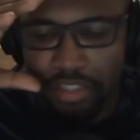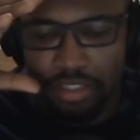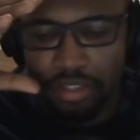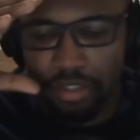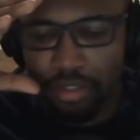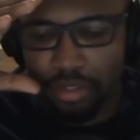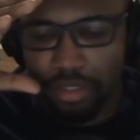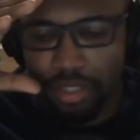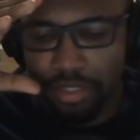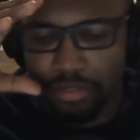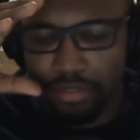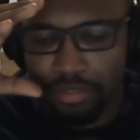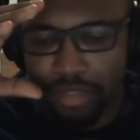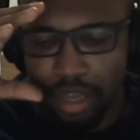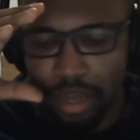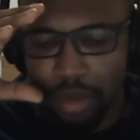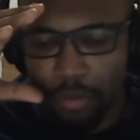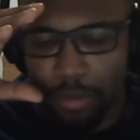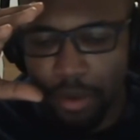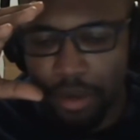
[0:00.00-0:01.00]
She learned a lesson
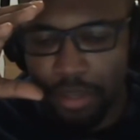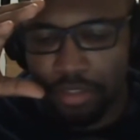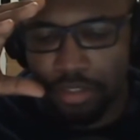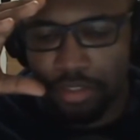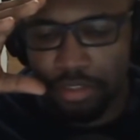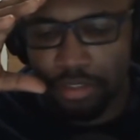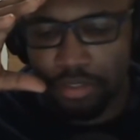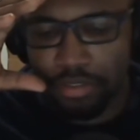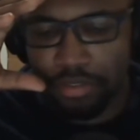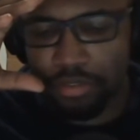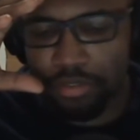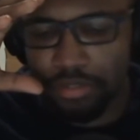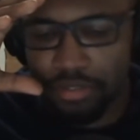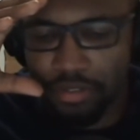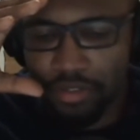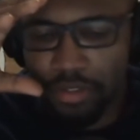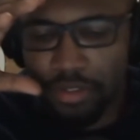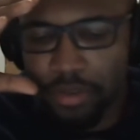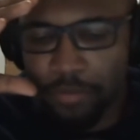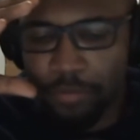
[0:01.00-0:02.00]
now, man. She just,
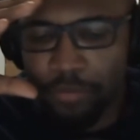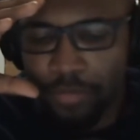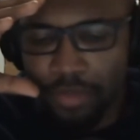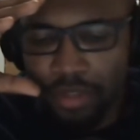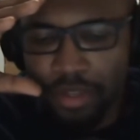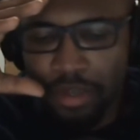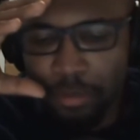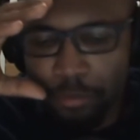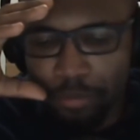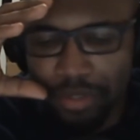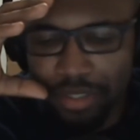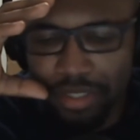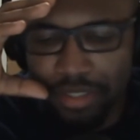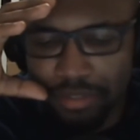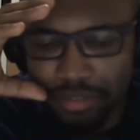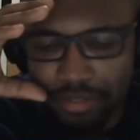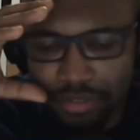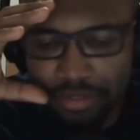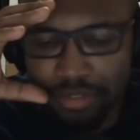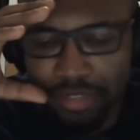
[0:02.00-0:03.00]

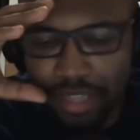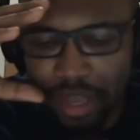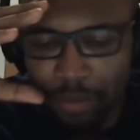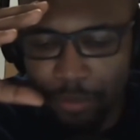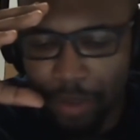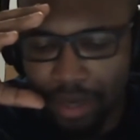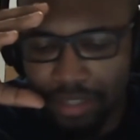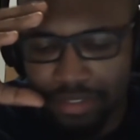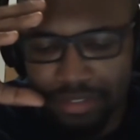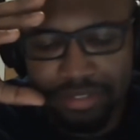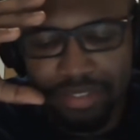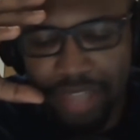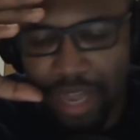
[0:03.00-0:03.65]
please just stop, man.